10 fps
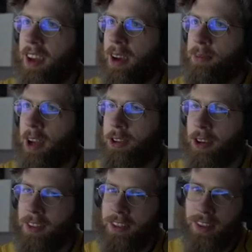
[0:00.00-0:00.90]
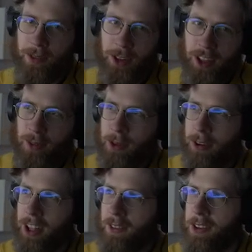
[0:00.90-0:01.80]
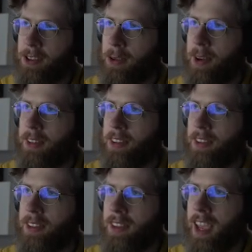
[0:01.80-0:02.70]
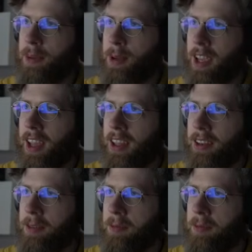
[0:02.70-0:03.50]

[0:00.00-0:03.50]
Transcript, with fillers: I'm not sure that's ever going to be relevant to us in this game again.